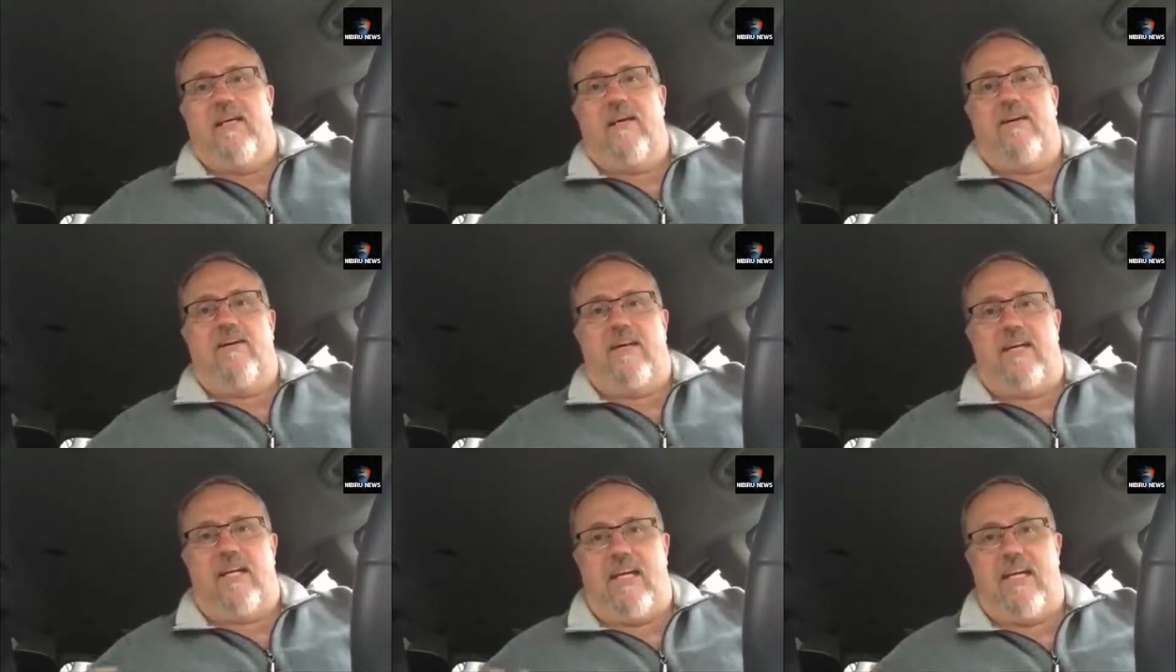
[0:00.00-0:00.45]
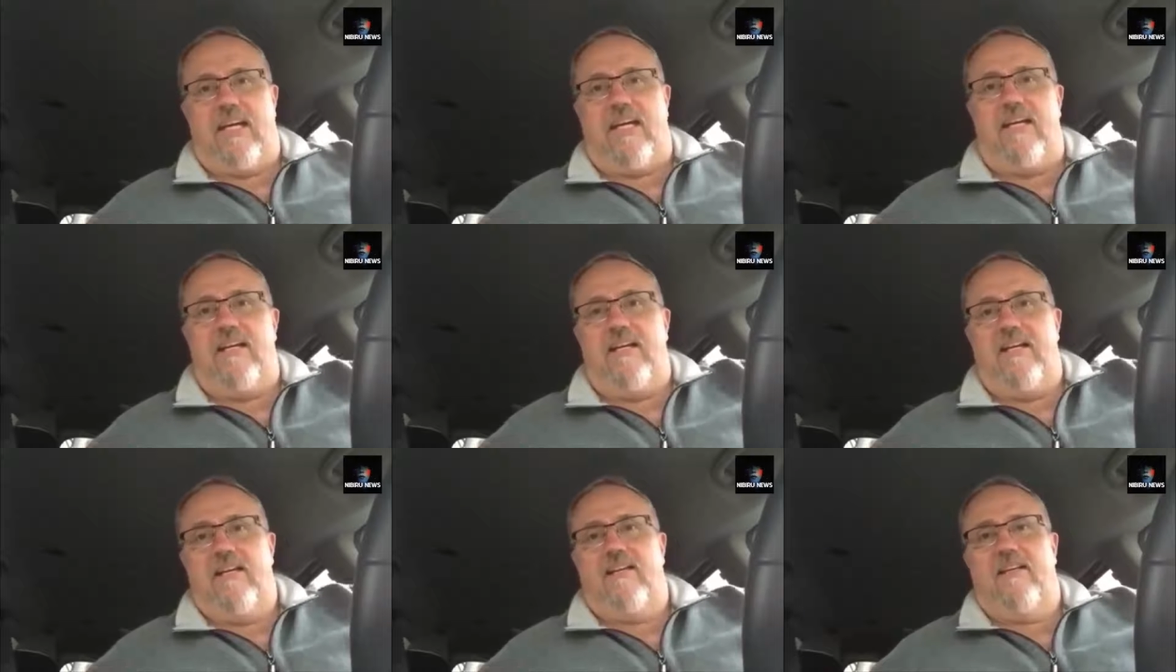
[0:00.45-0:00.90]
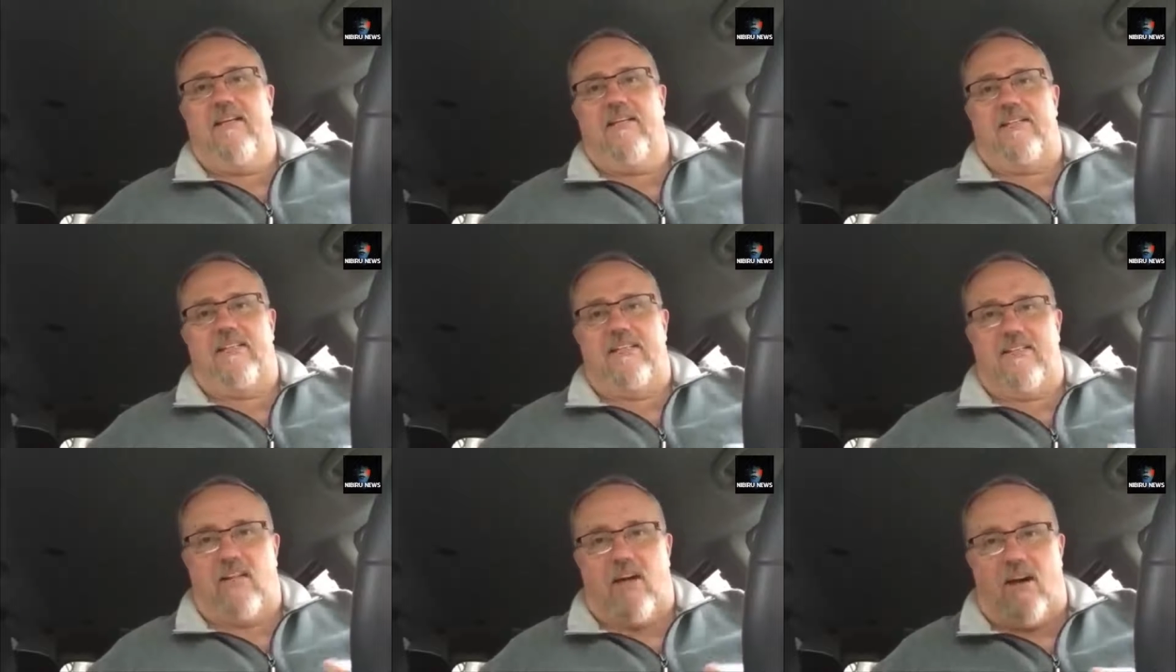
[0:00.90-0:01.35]
Again,
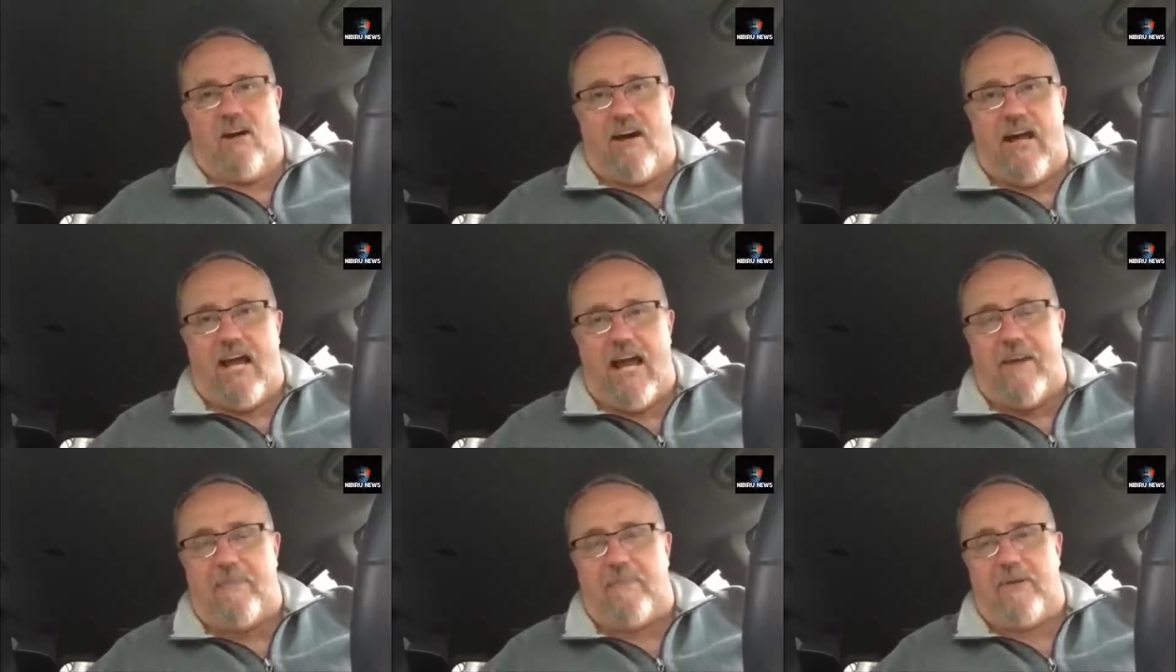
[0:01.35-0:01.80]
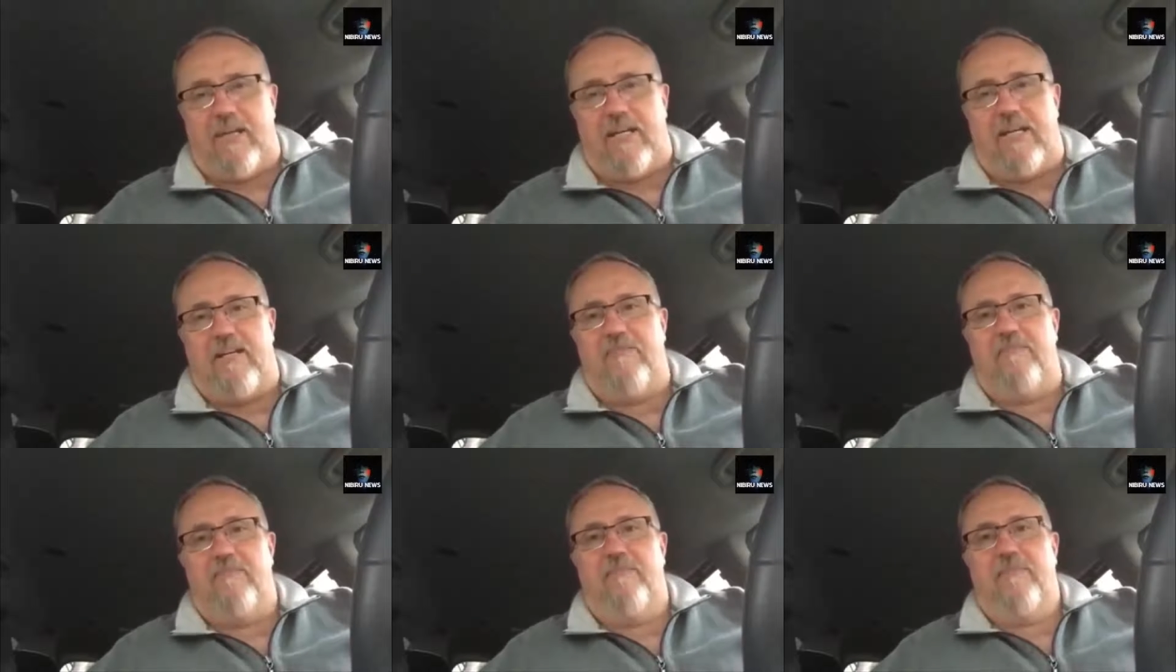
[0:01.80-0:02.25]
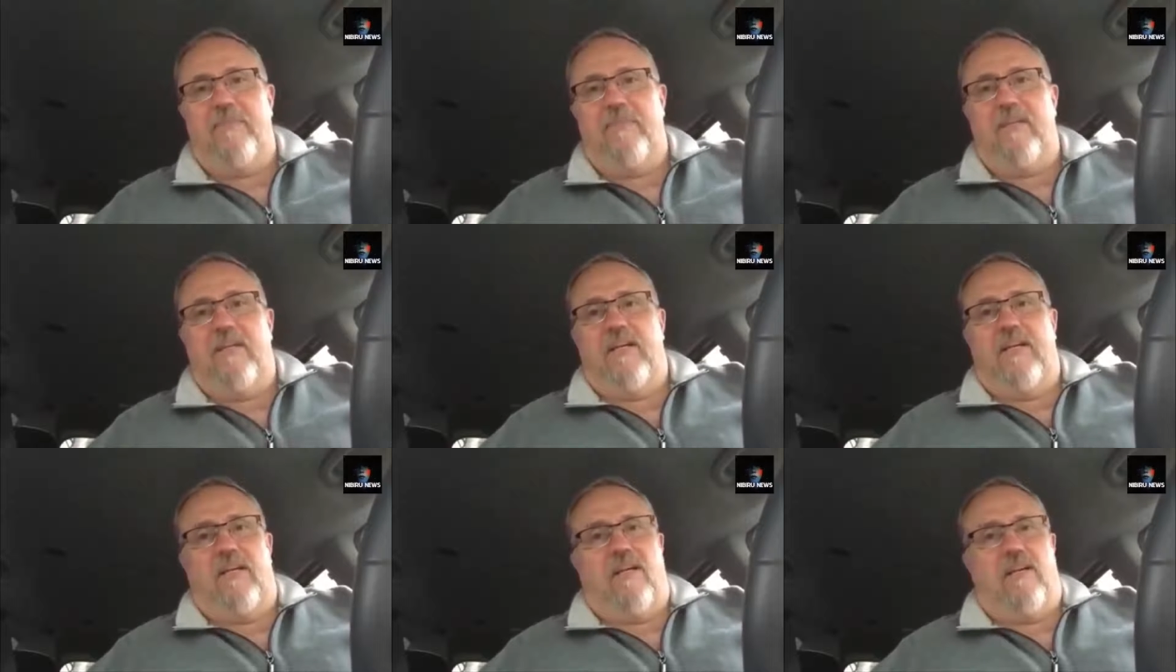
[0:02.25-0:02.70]
this is all happening
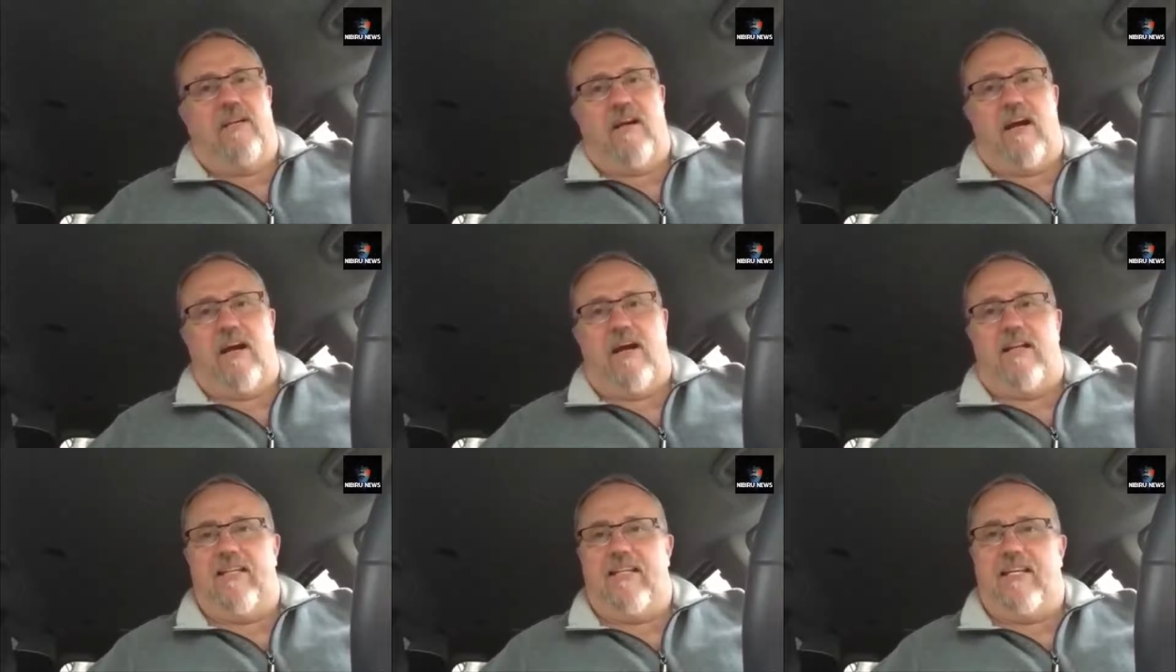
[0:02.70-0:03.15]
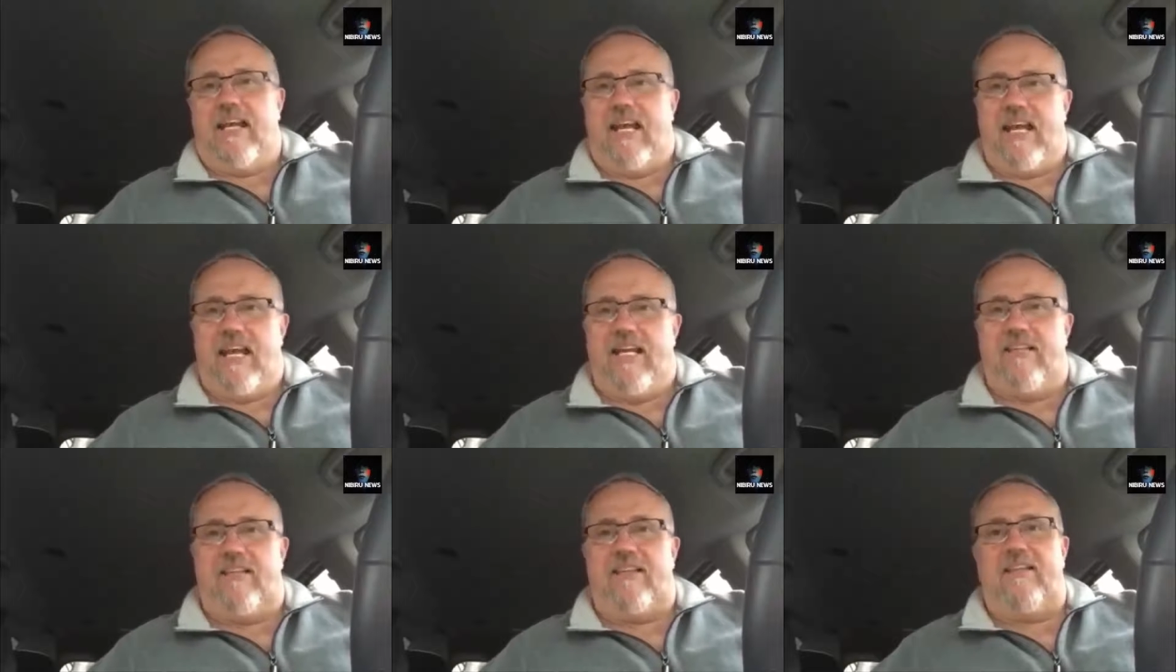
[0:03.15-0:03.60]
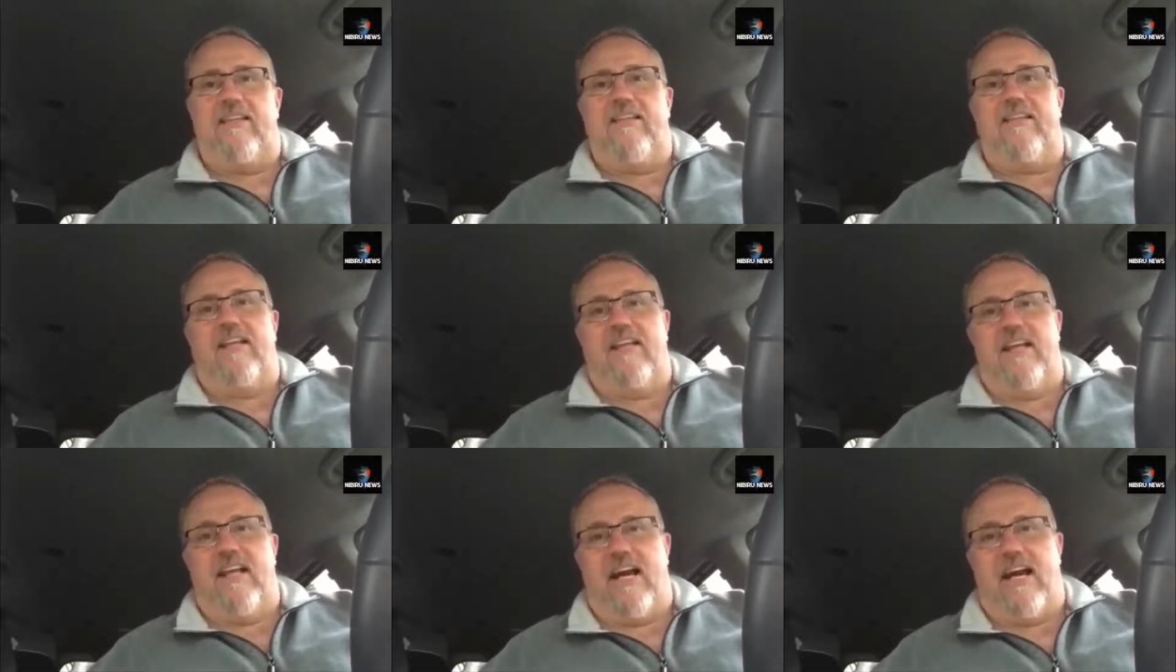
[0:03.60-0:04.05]
on the 8th,
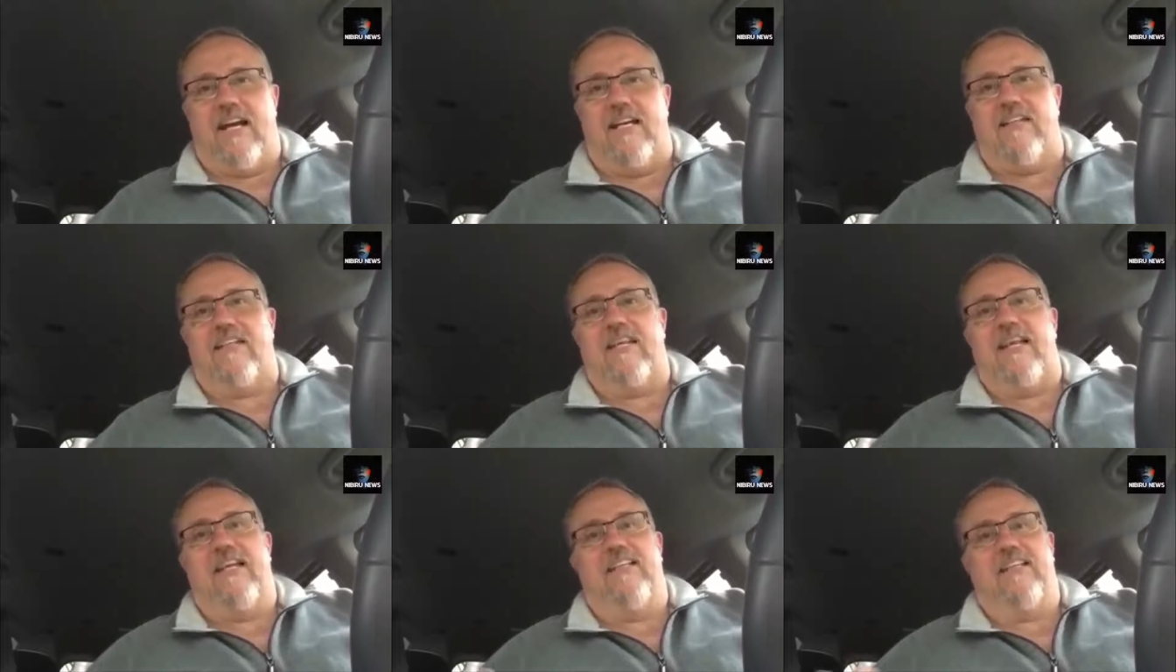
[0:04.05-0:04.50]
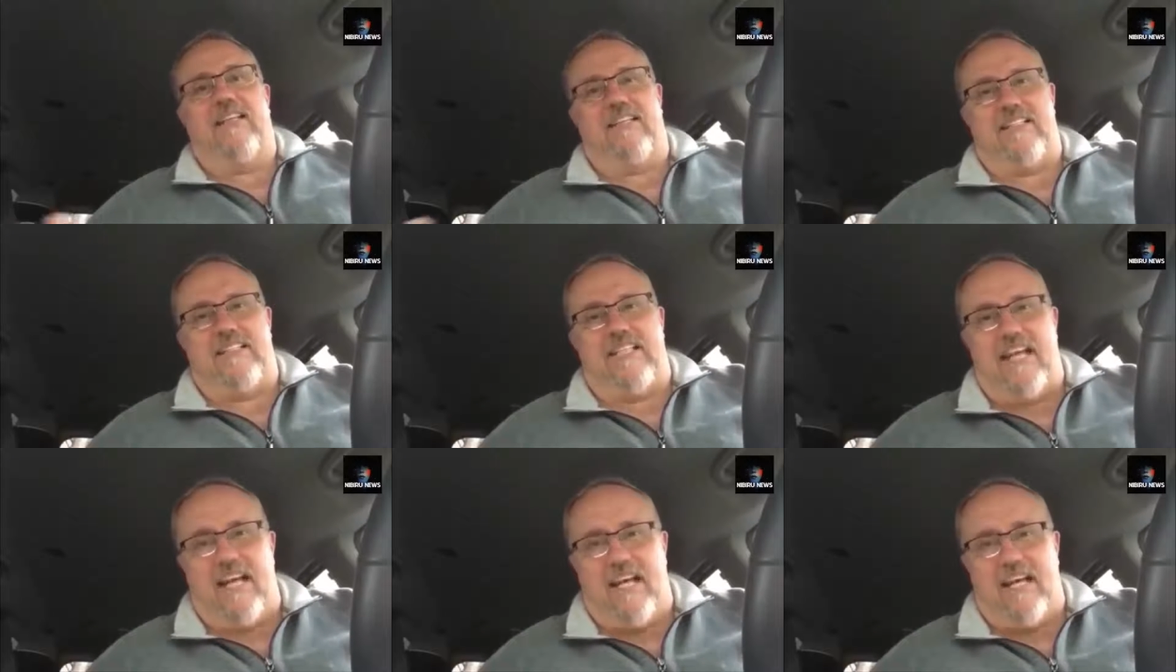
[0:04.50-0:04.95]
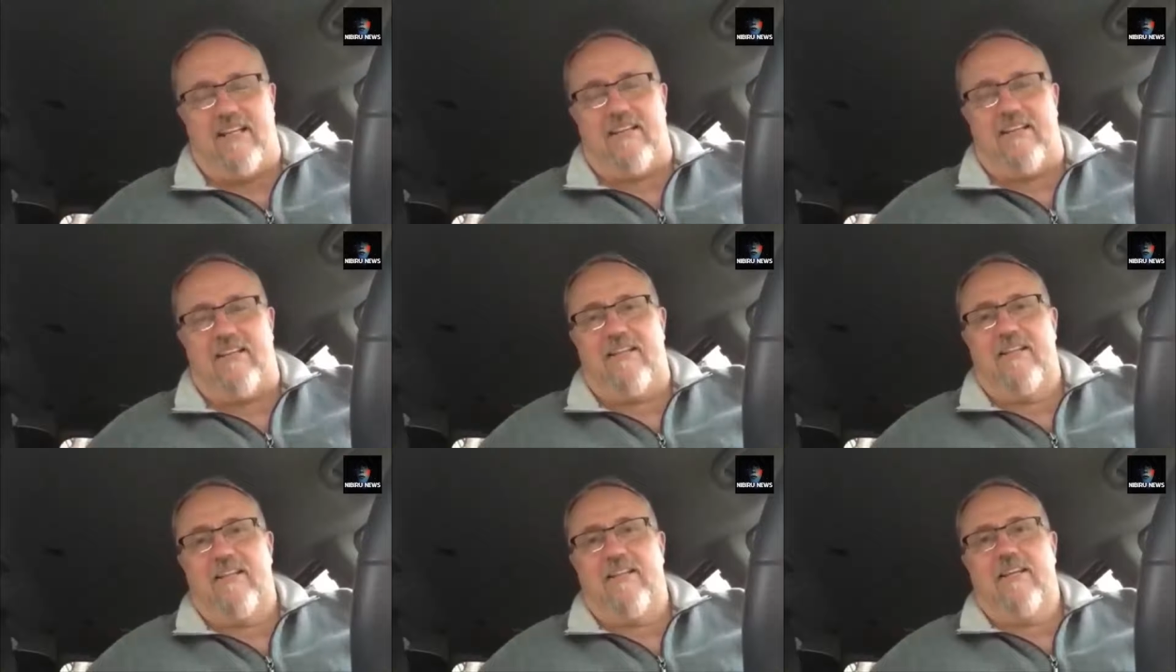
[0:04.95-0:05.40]
the 9th, and the
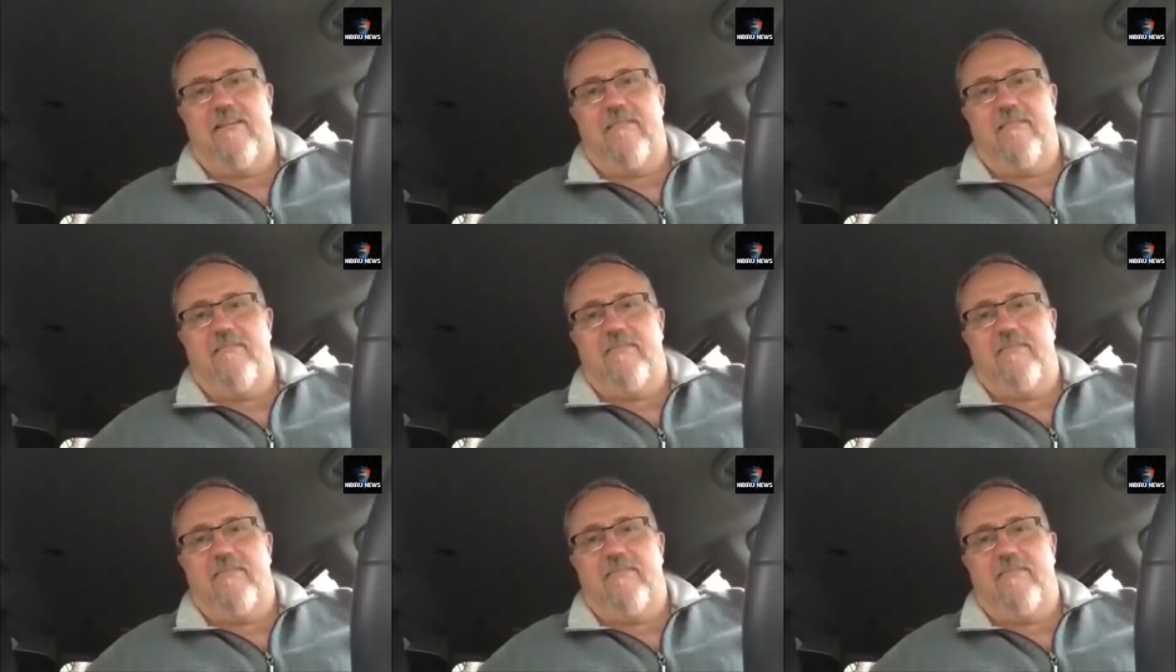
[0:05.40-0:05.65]
10th